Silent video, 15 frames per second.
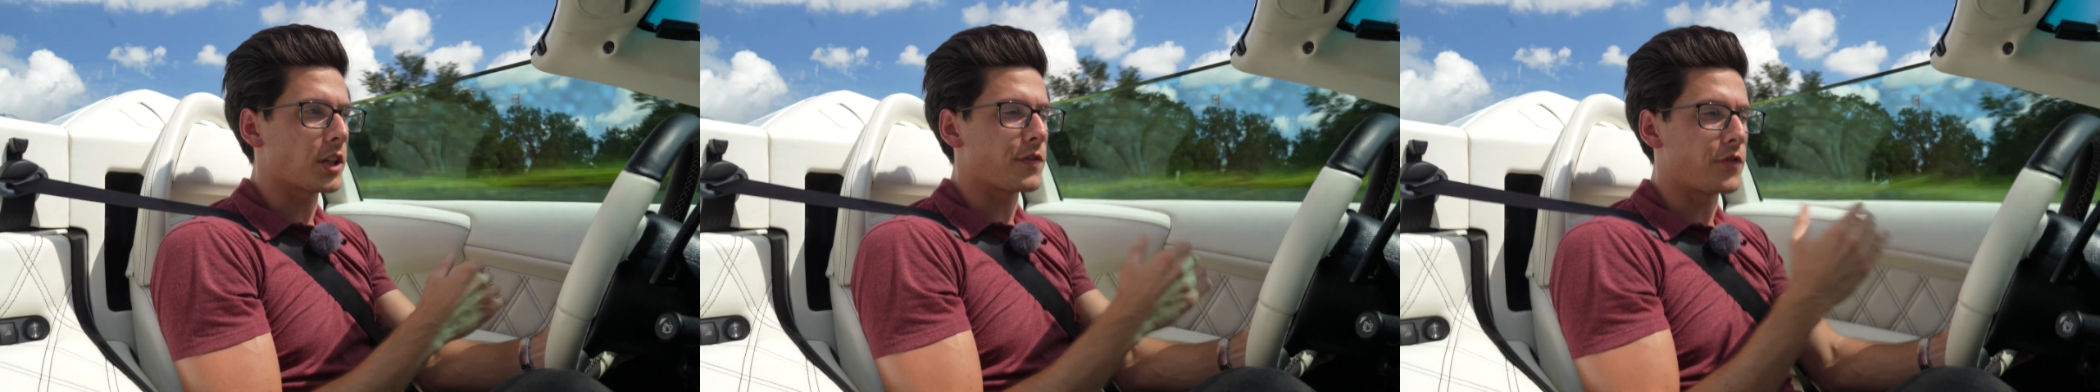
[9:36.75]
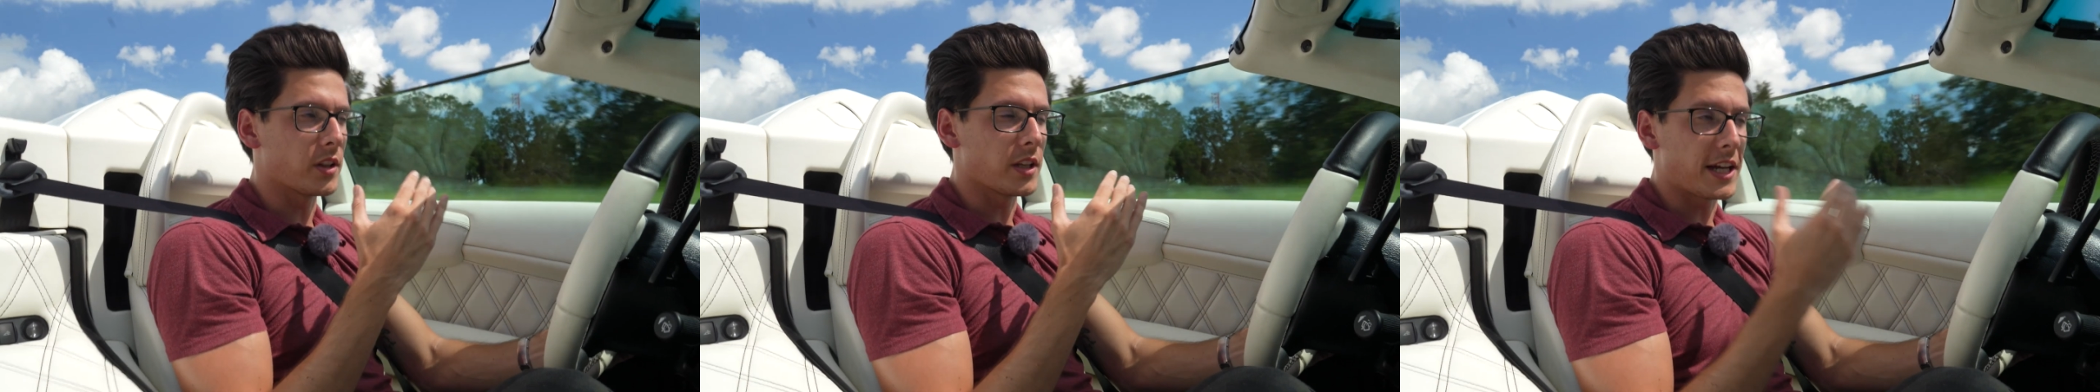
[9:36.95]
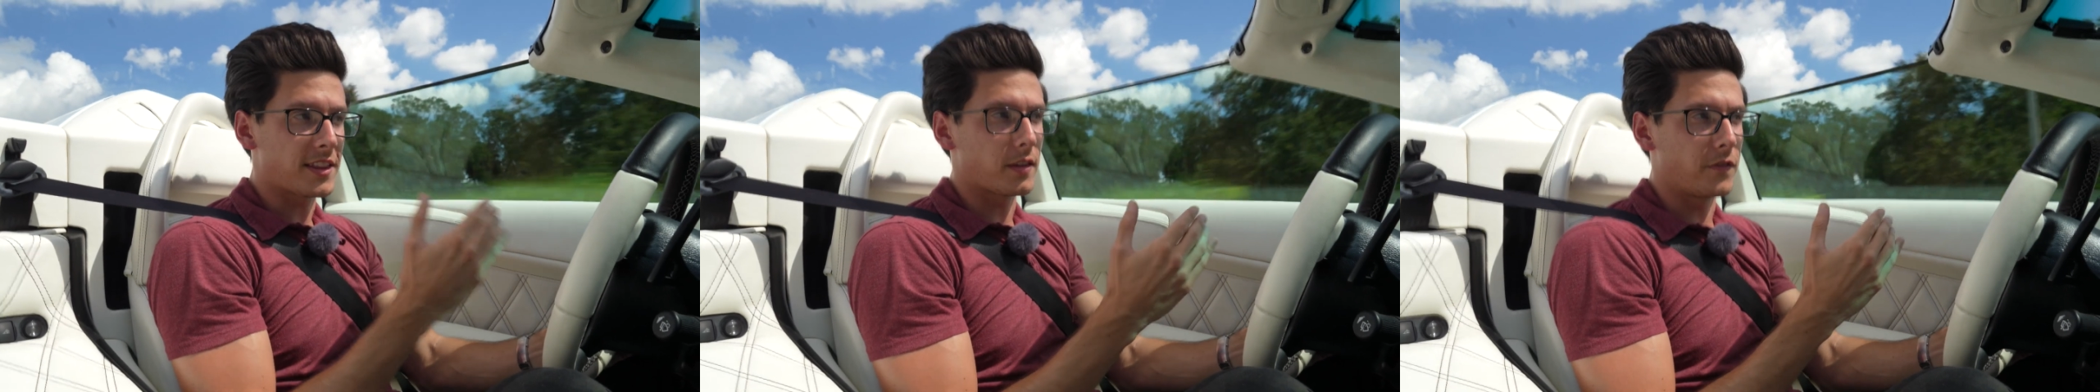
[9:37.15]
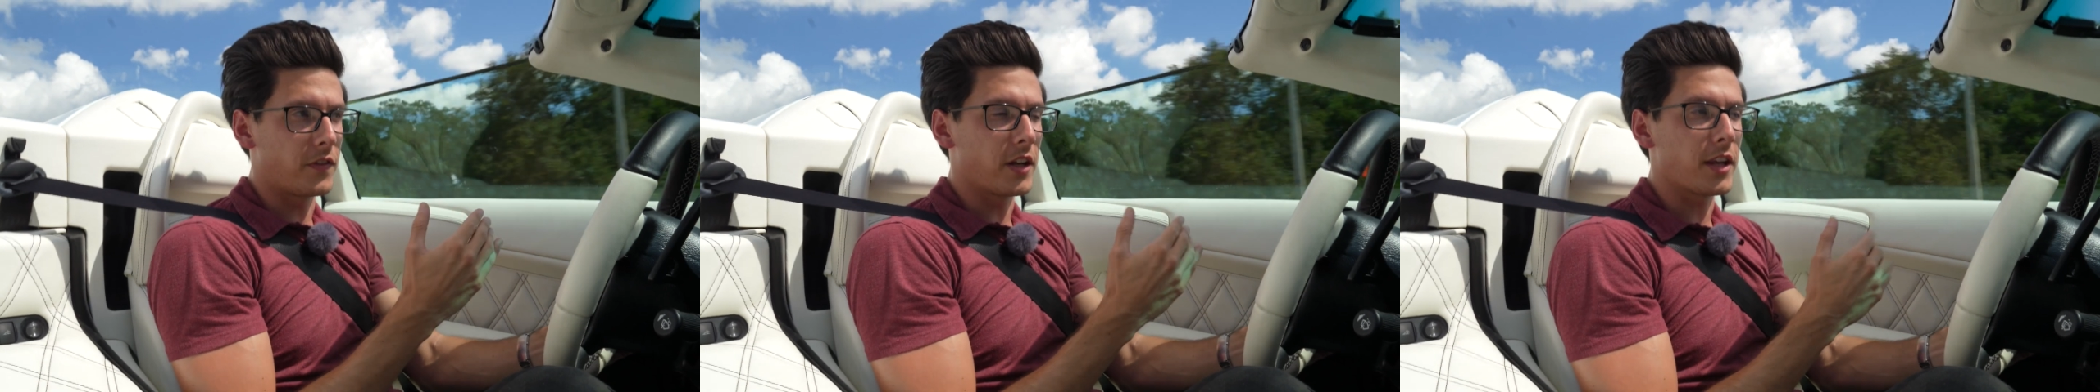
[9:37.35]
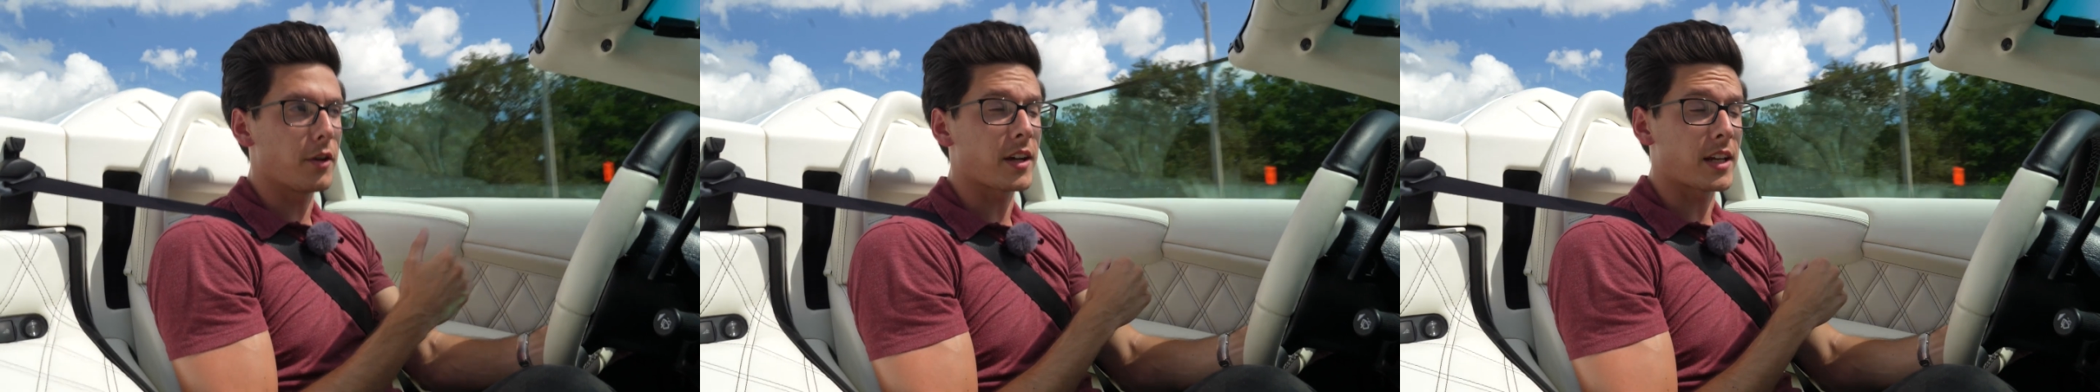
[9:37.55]
If you liked the
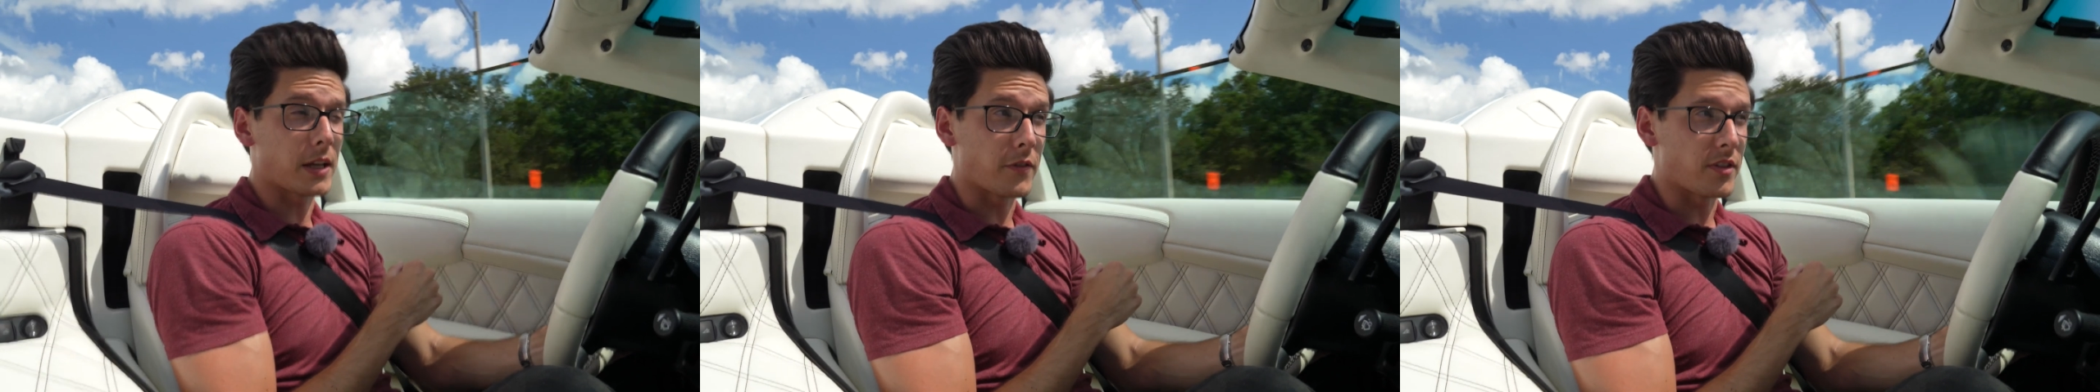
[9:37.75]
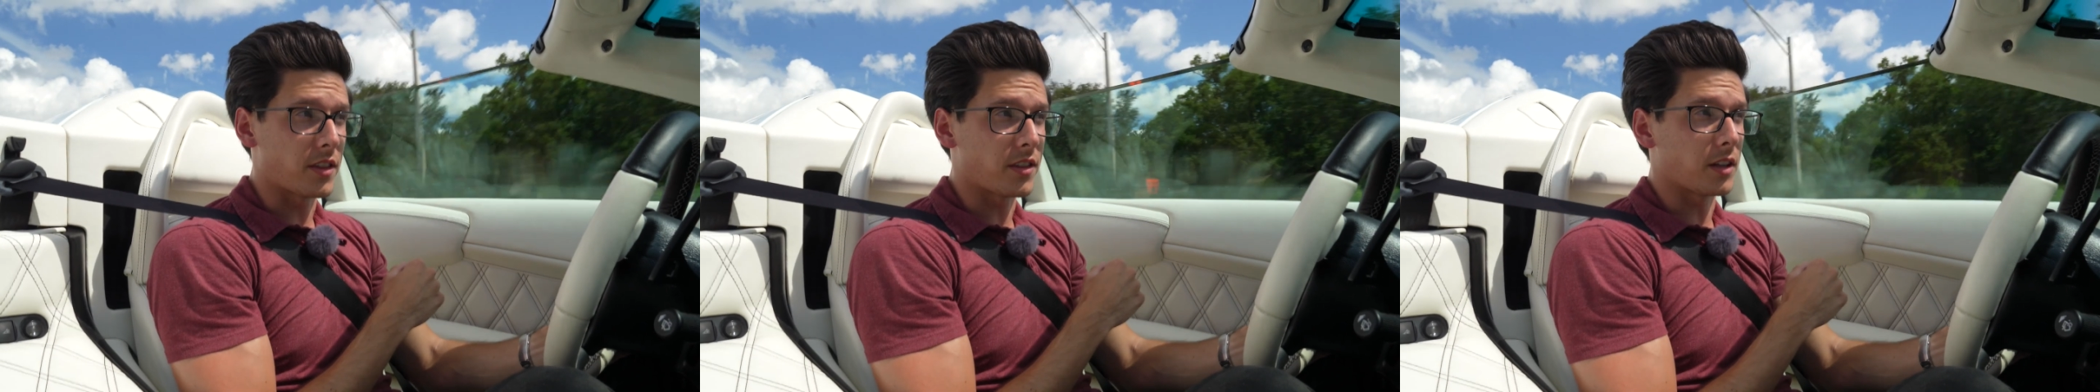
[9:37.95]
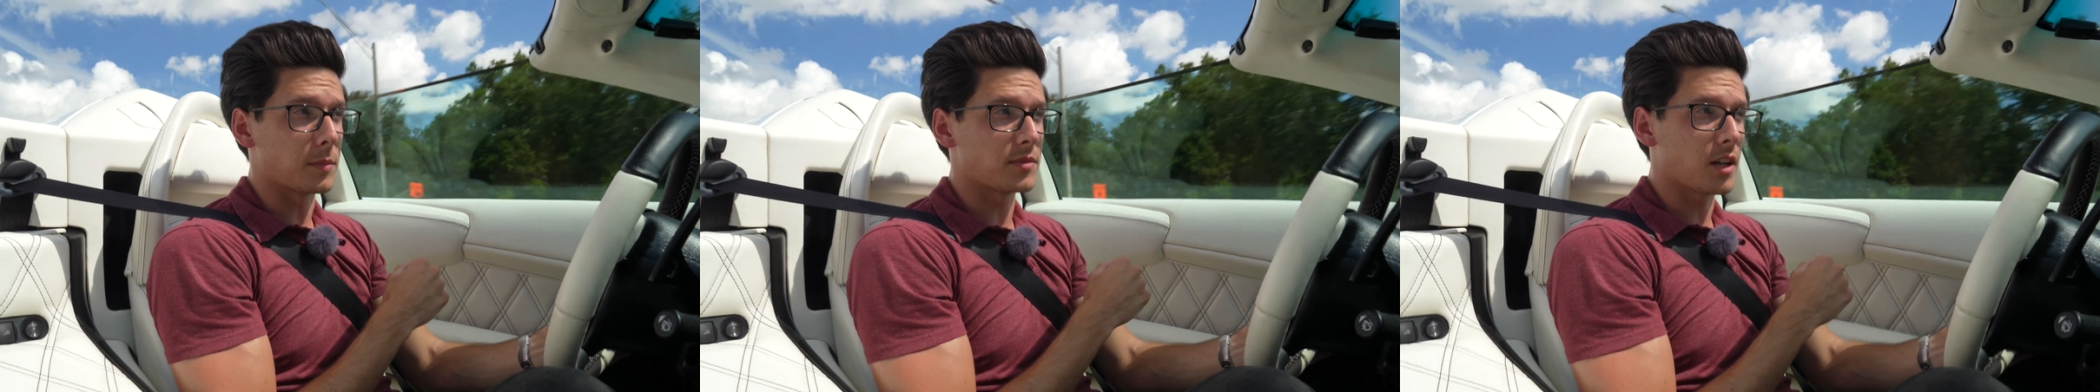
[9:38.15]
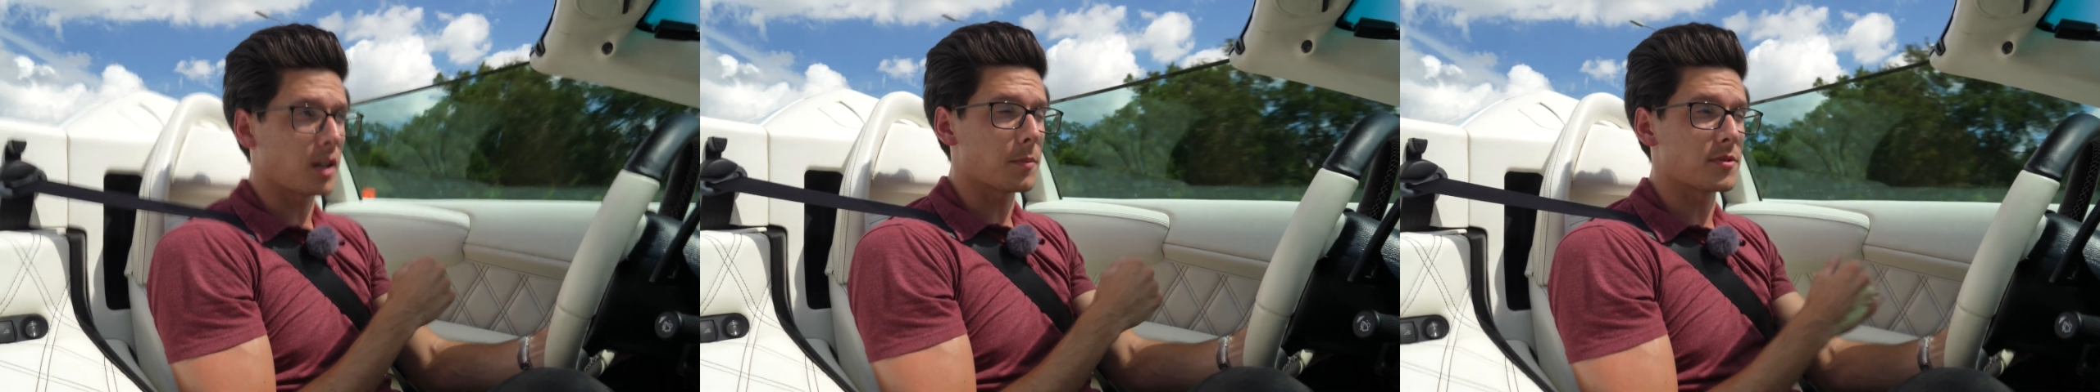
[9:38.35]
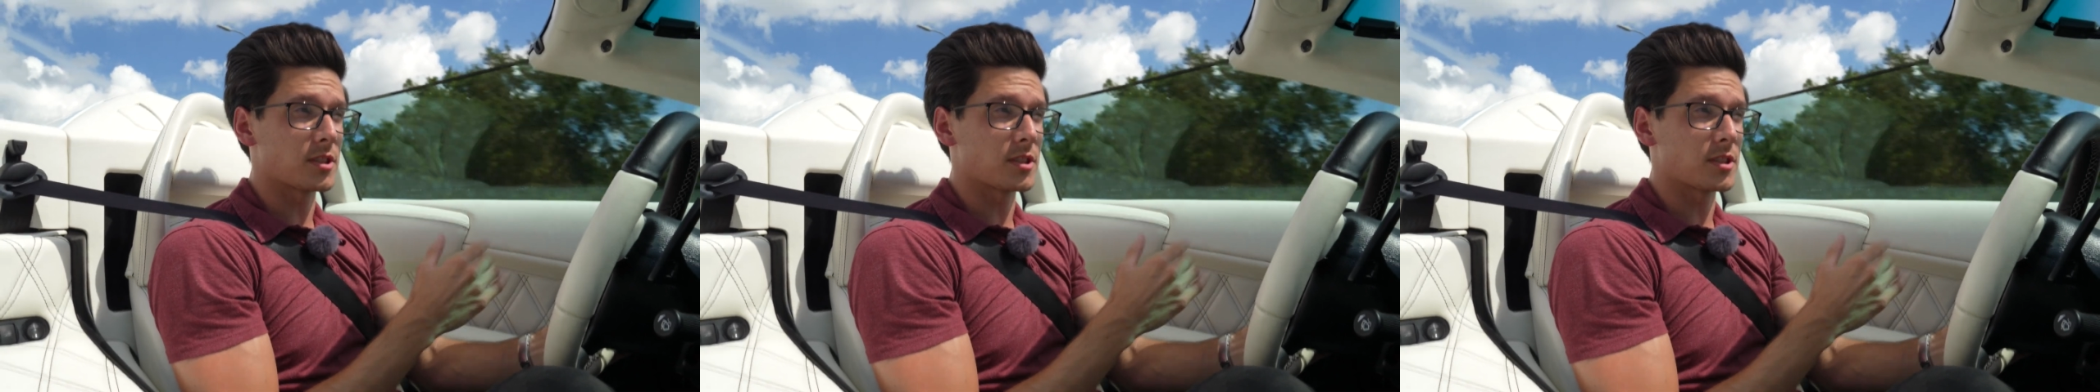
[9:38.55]
video, give it a thumbs up,